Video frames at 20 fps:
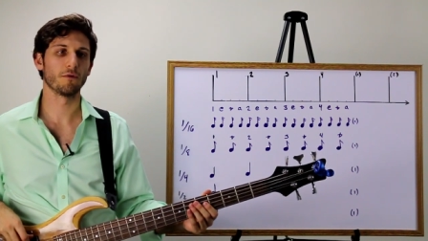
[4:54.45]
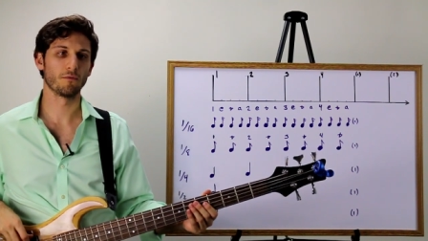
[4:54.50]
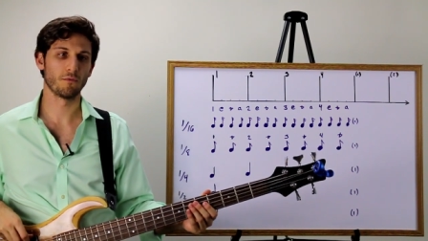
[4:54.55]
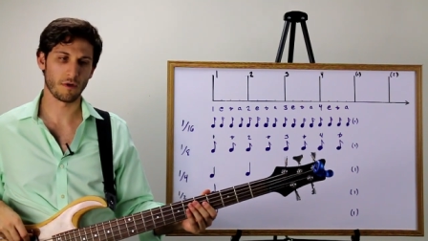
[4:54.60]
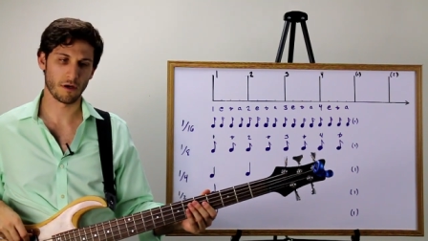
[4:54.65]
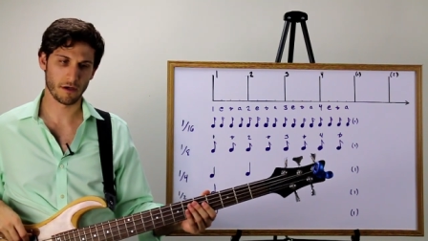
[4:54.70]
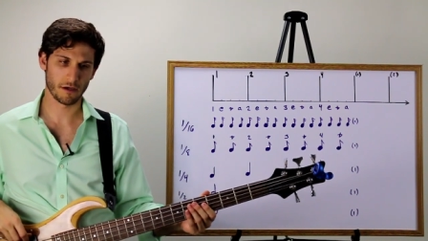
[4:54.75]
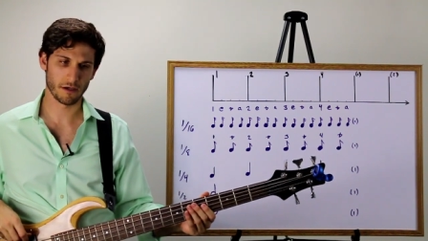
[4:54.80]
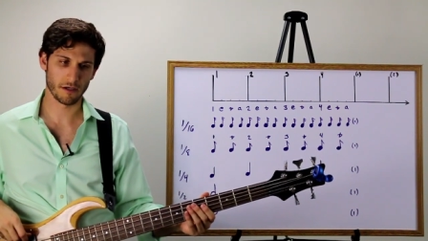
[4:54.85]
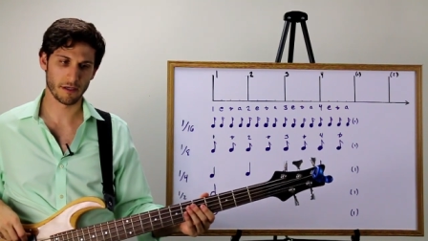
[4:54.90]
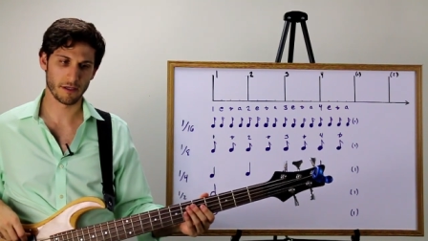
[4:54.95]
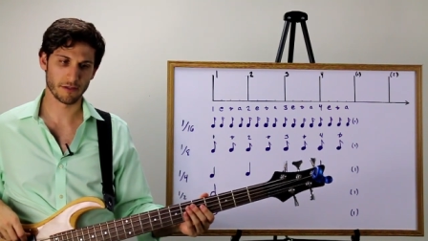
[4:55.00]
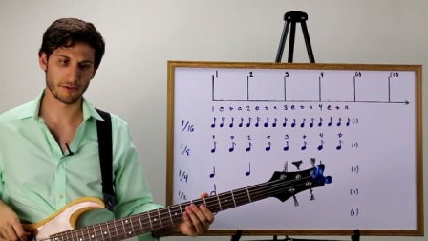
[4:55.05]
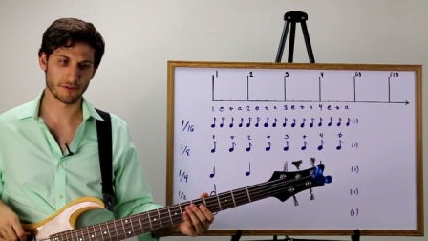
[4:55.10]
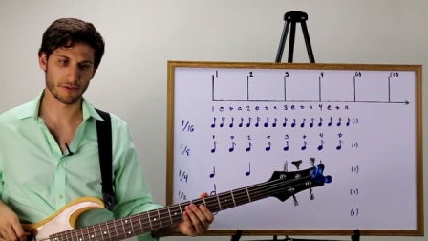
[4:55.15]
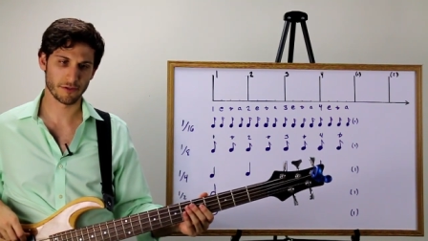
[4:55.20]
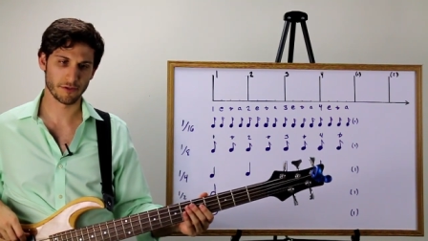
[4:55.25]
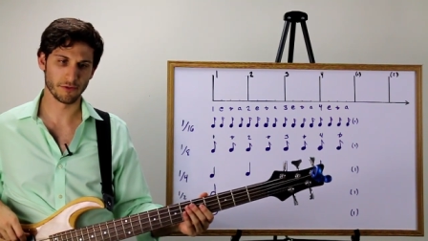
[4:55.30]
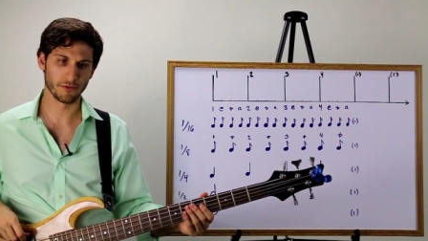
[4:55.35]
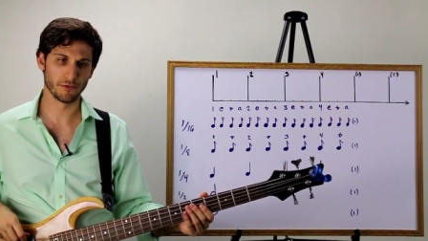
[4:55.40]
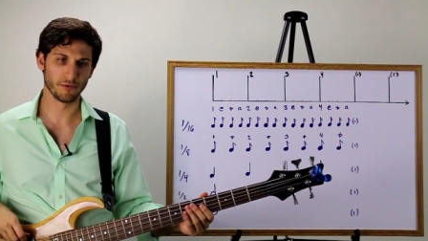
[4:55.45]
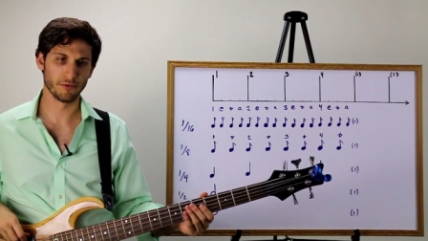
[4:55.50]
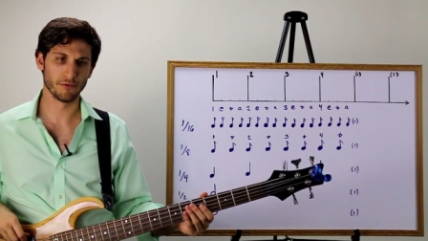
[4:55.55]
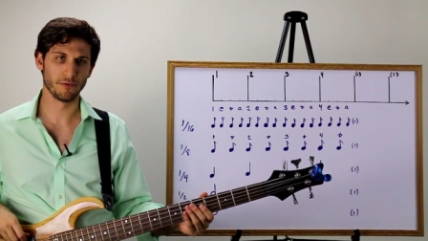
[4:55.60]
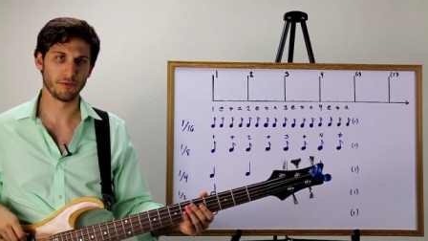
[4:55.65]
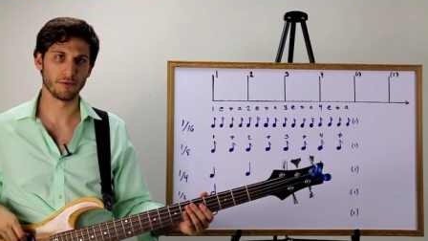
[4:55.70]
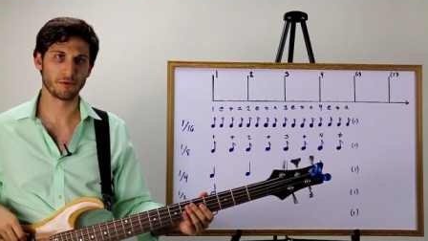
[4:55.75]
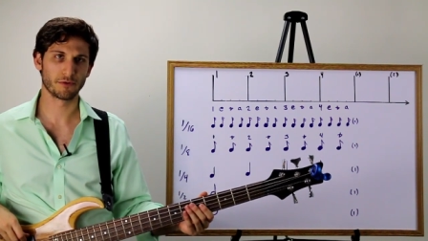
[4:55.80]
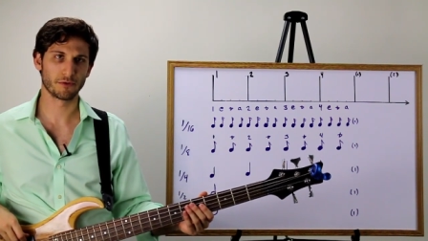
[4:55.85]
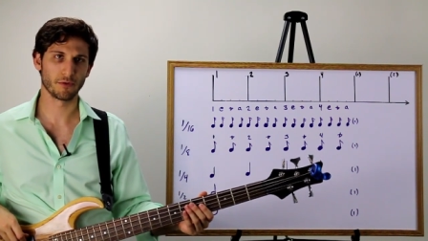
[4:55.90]
1, 2,
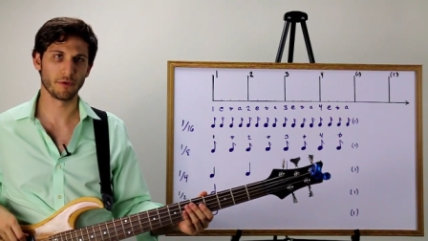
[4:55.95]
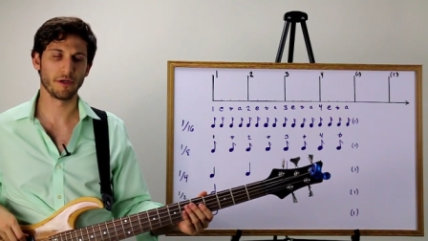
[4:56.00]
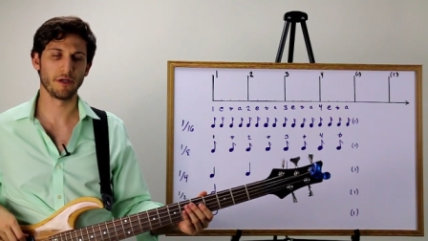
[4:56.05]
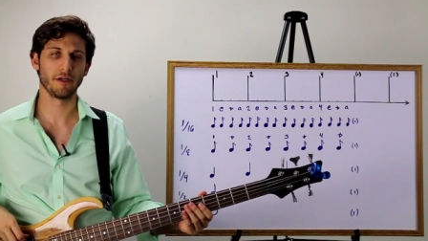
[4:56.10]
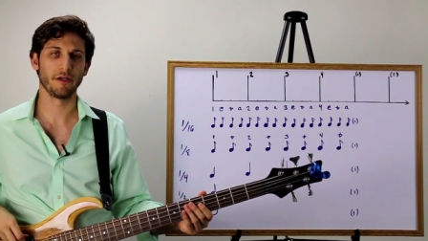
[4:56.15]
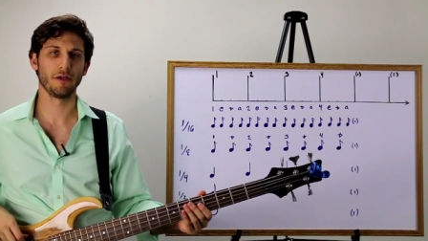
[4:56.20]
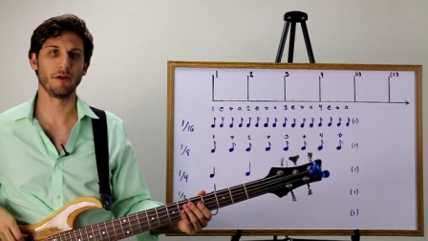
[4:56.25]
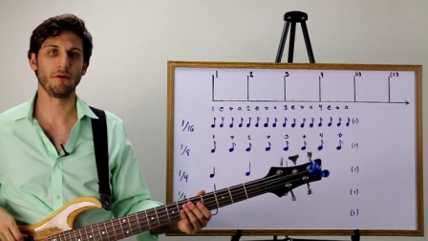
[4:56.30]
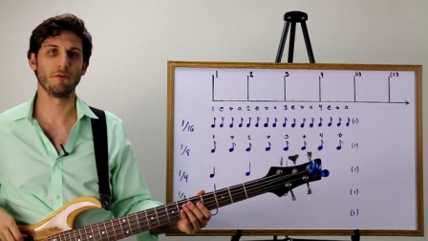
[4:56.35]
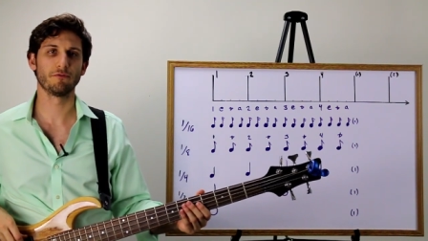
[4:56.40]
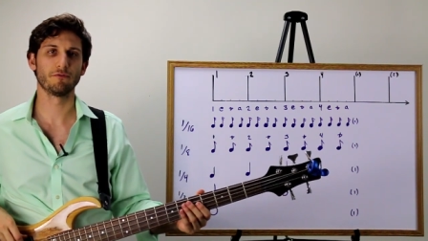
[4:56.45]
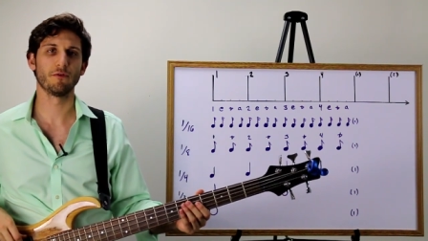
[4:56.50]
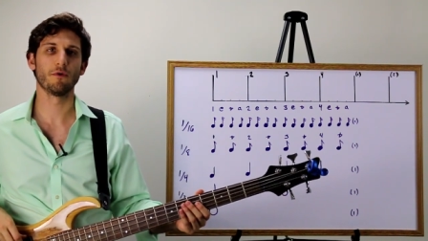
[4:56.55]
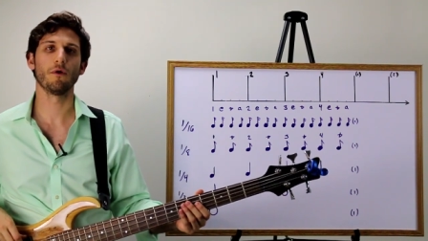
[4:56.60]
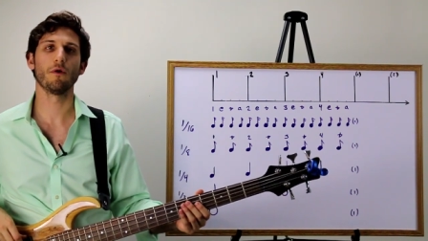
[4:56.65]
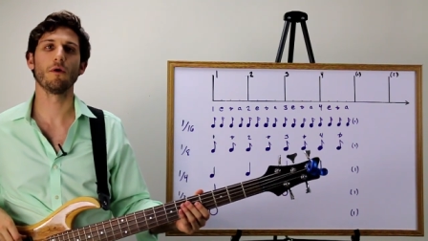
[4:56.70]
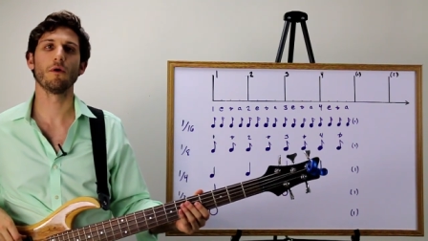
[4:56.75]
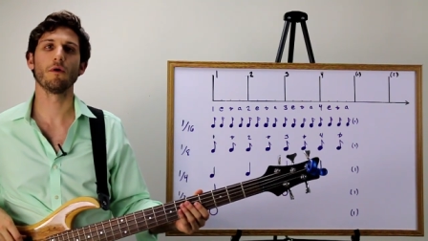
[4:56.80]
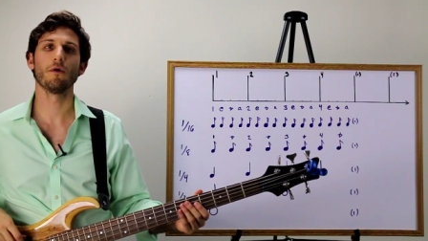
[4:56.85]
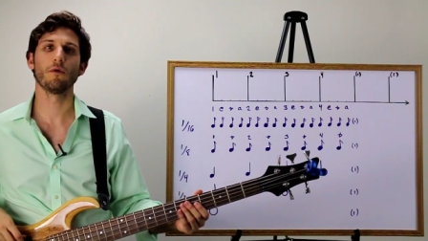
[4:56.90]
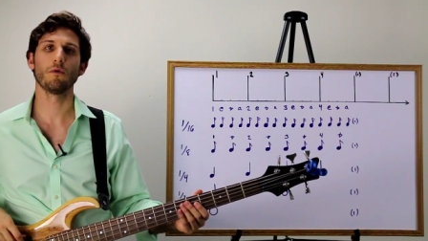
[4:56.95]
3, 4.